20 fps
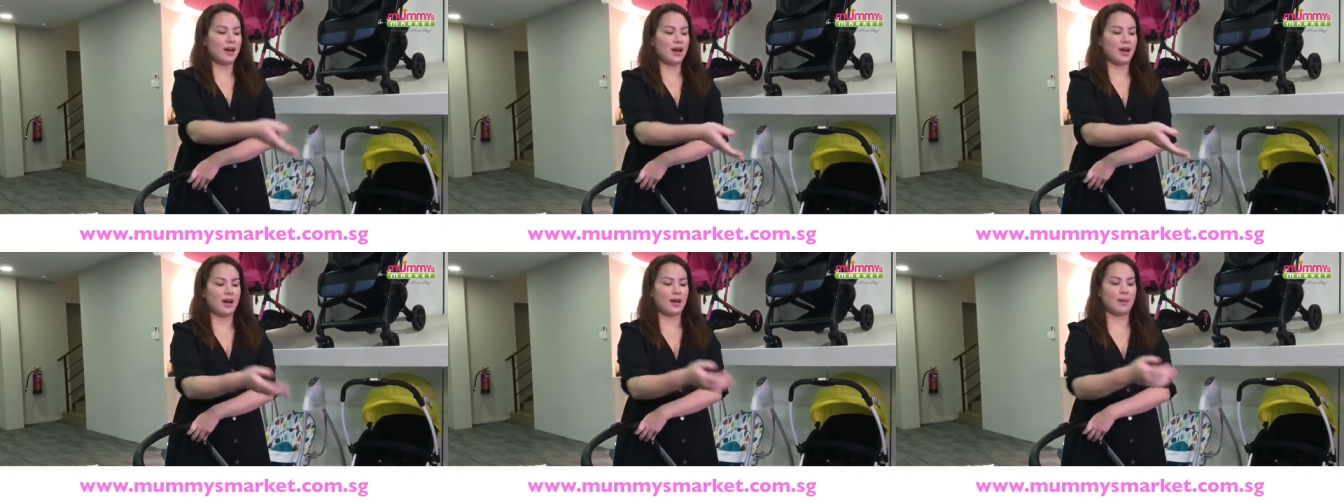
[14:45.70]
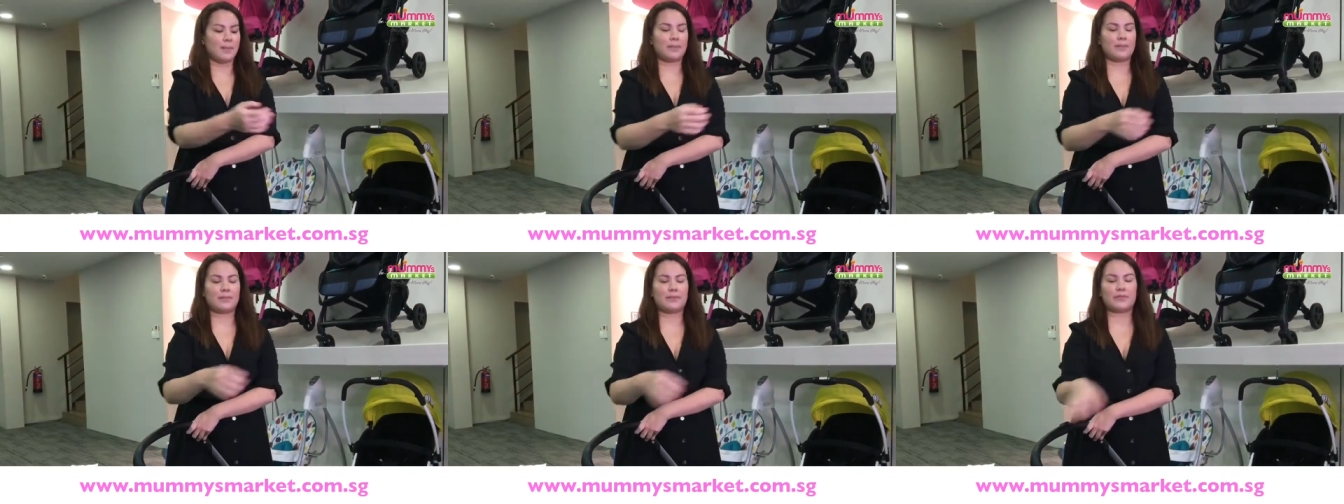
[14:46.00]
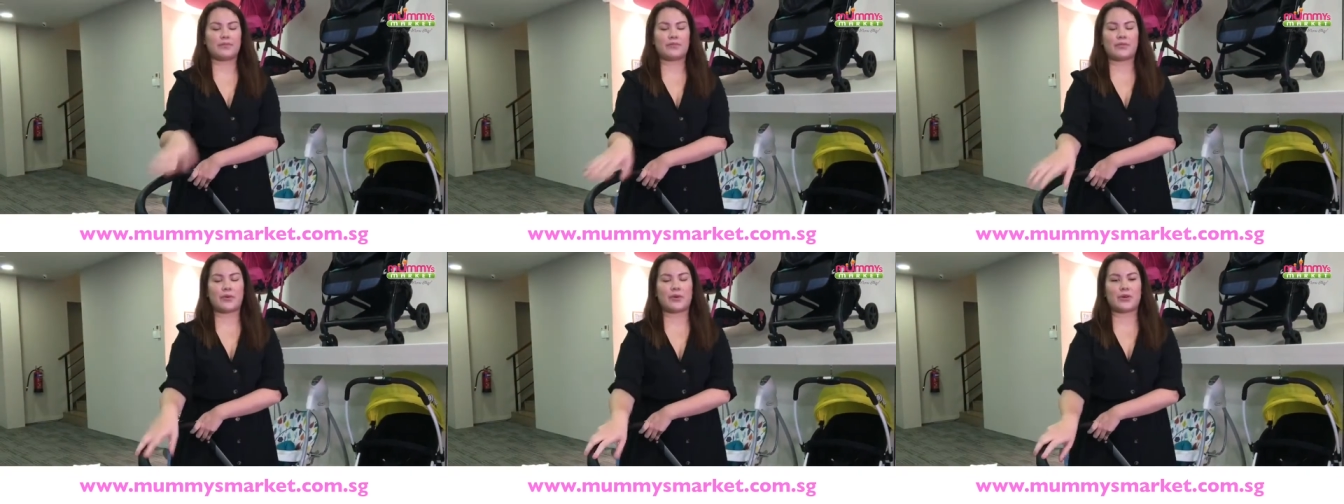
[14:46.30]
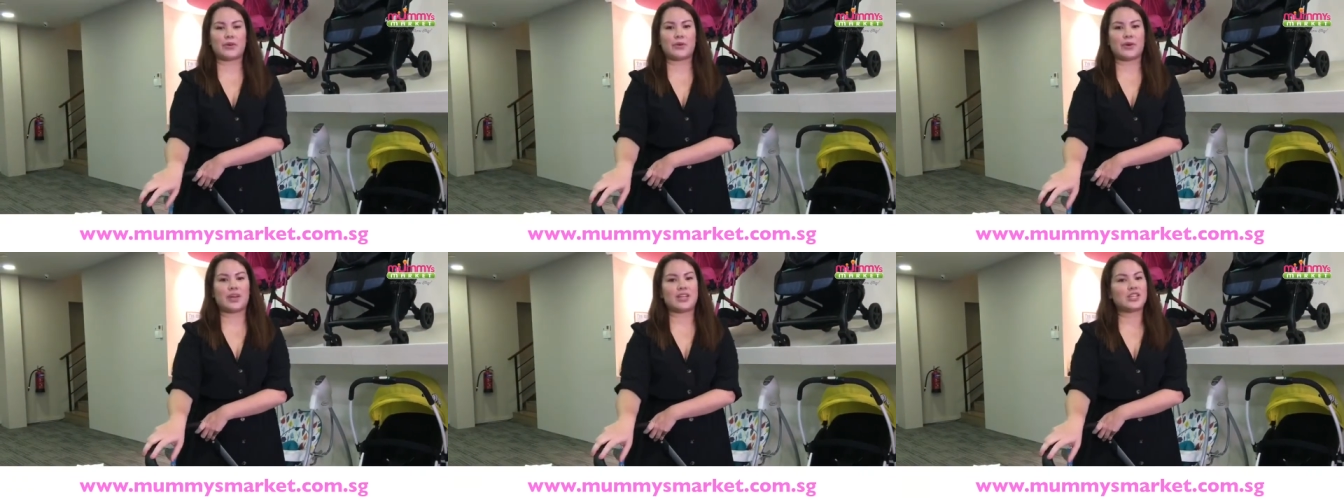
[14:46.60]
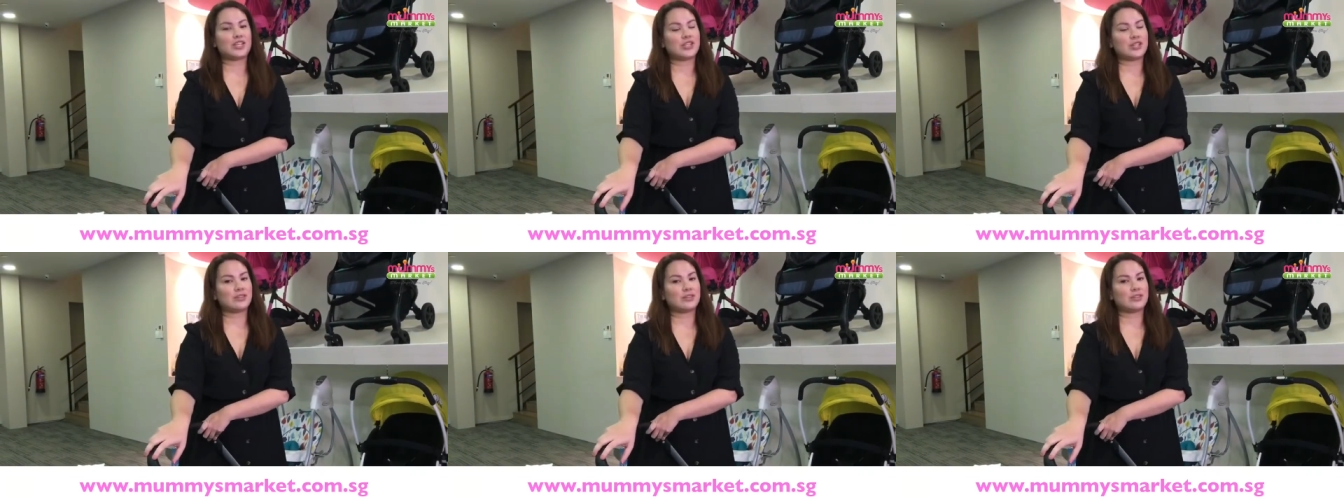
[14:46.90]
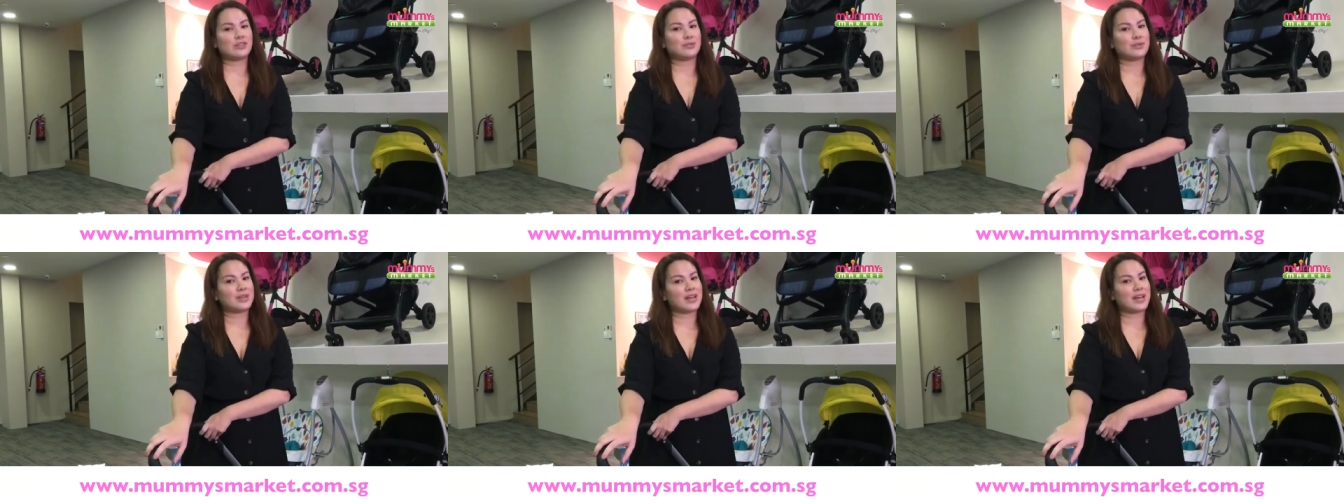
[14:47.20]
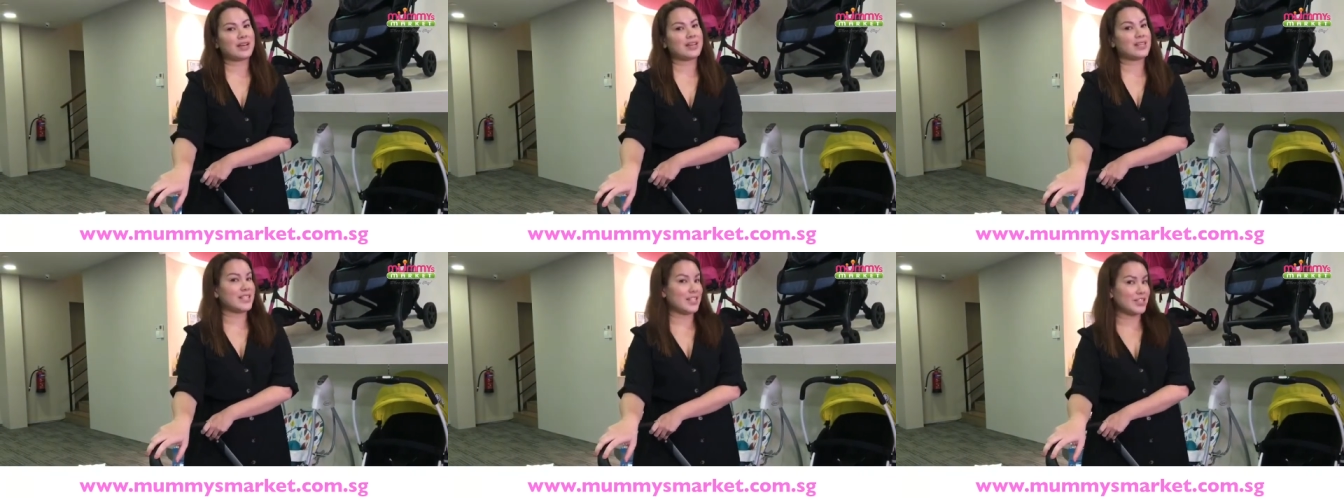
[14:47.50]
um, for your additional
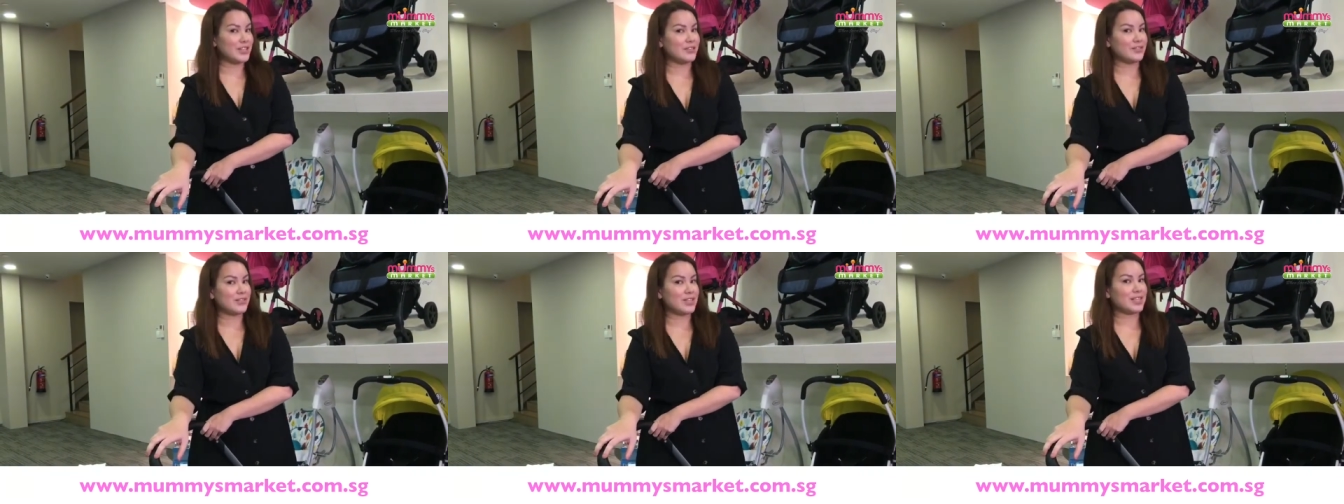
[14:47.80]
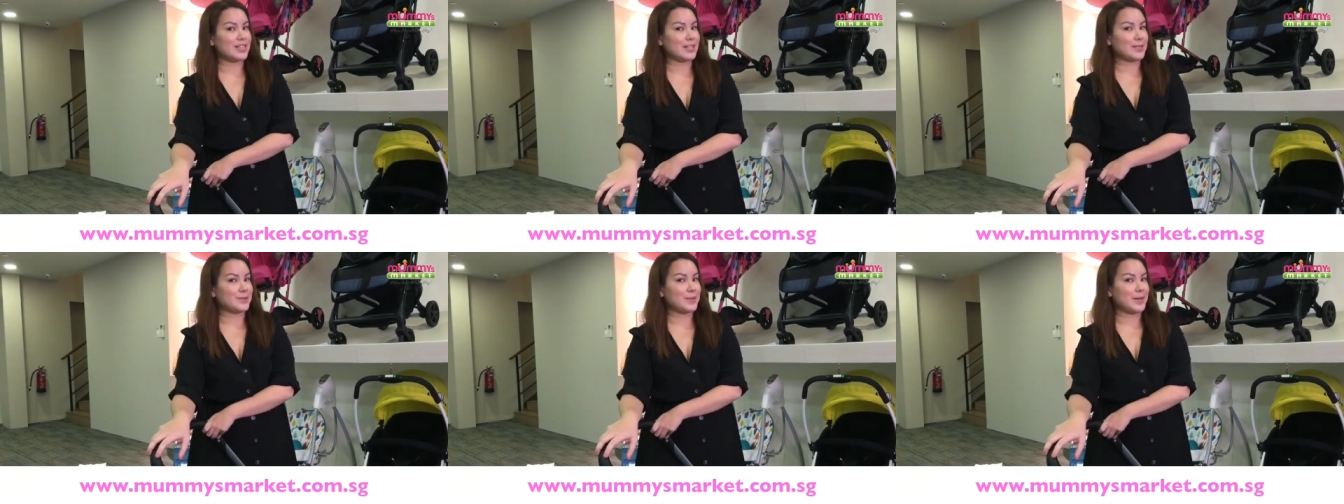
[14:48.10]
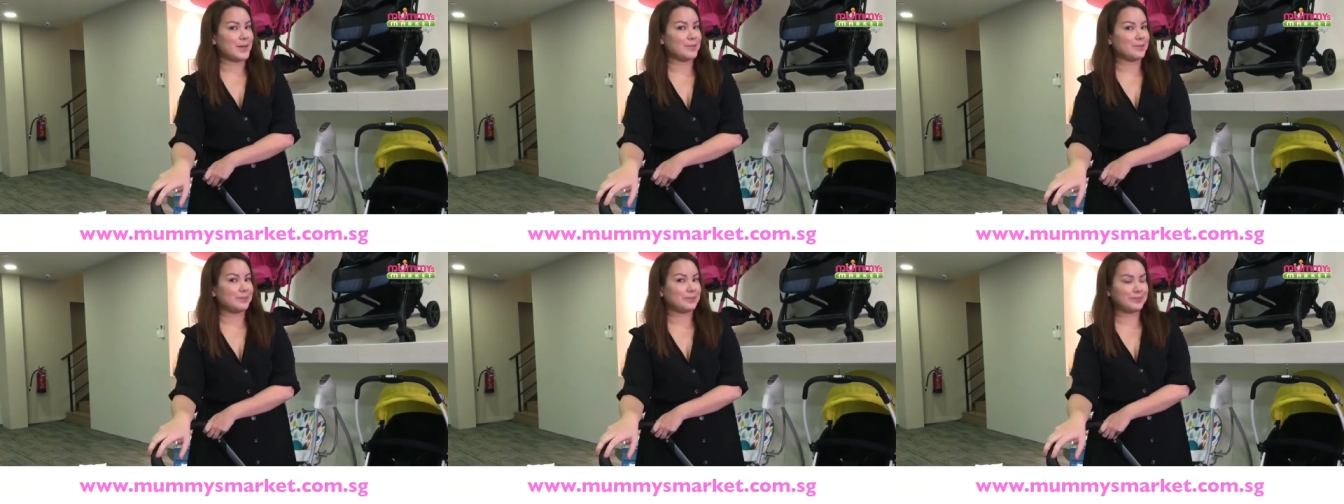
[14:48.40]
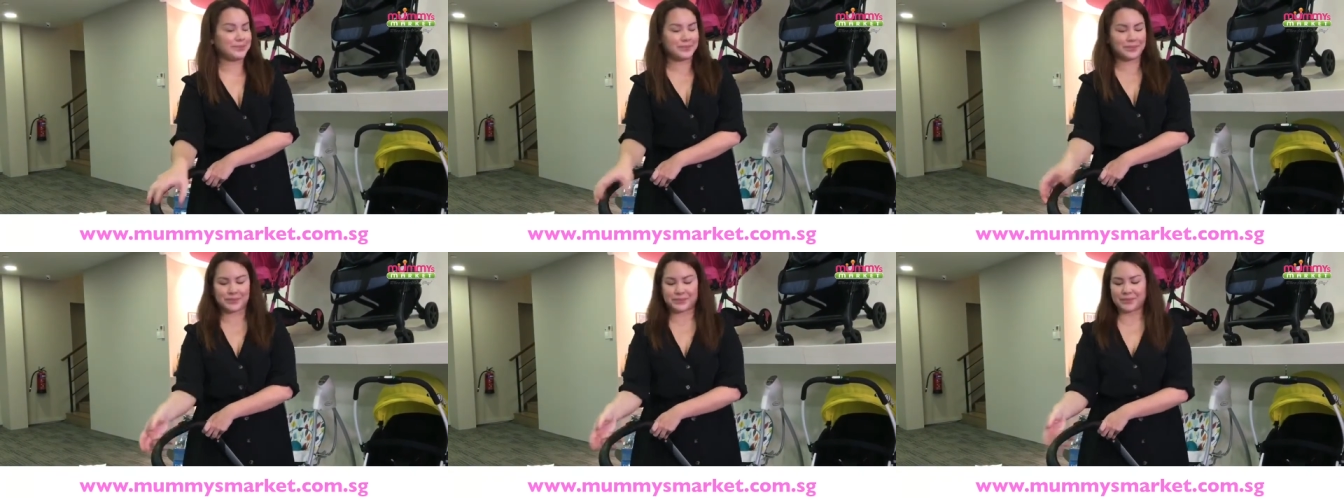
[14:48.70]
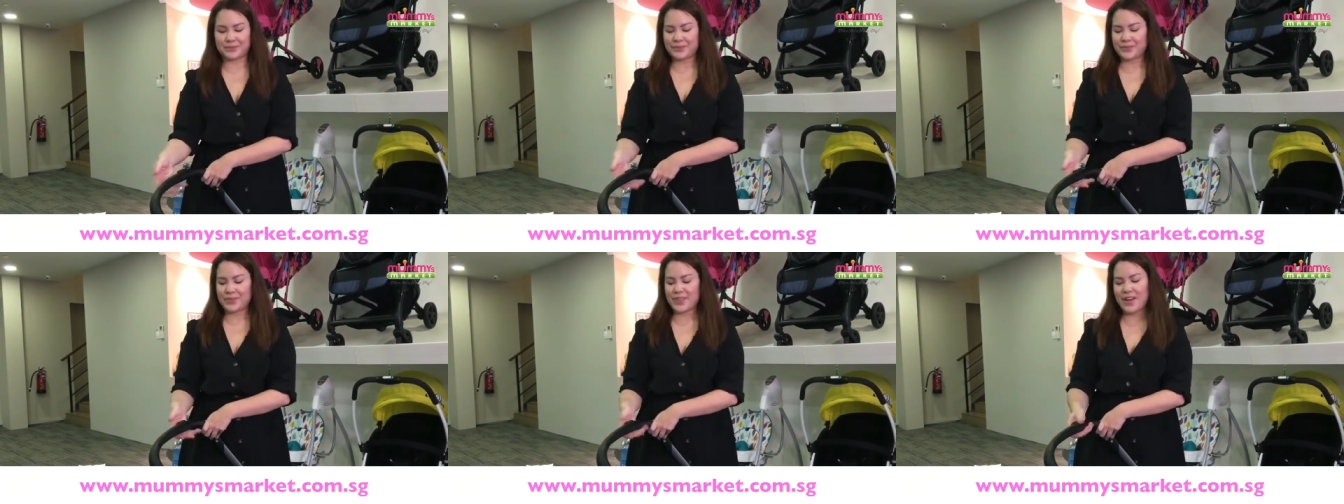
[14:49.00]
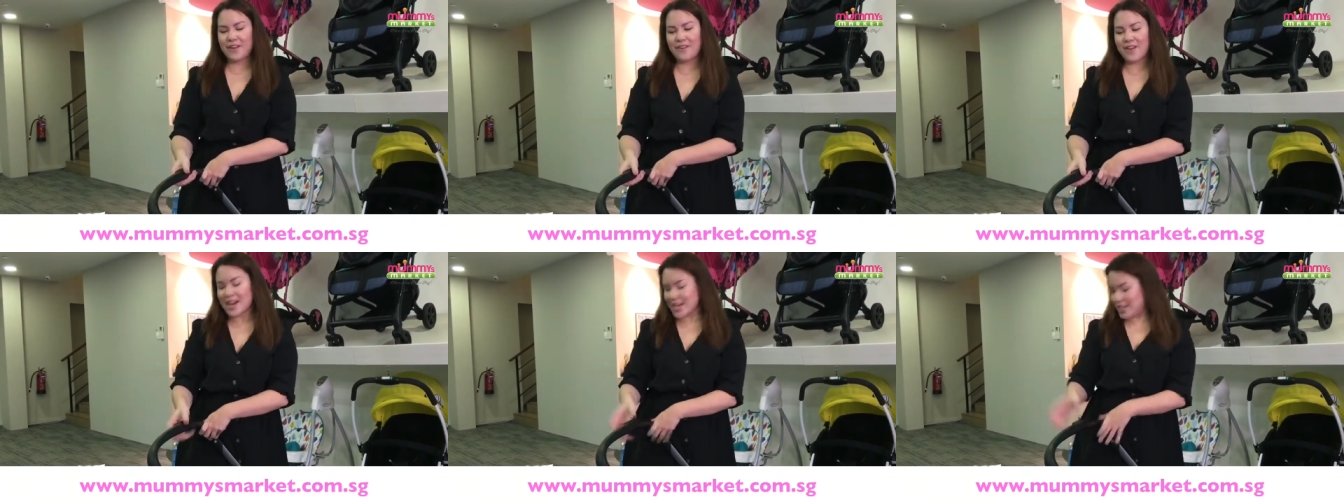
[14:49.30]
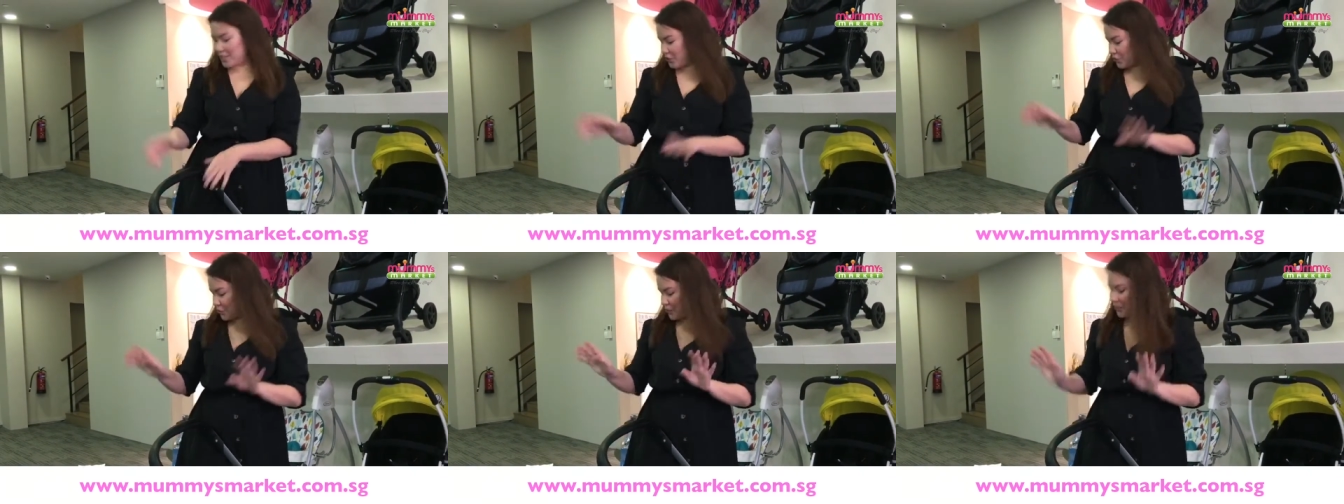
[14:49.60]
Doona accessories as well. All
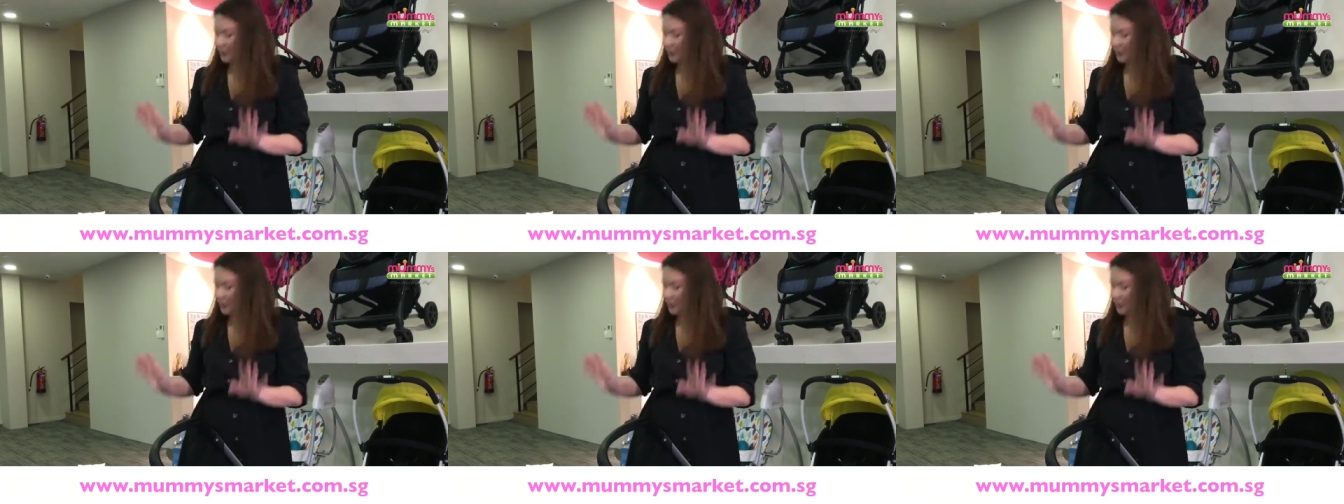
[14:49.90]
right, so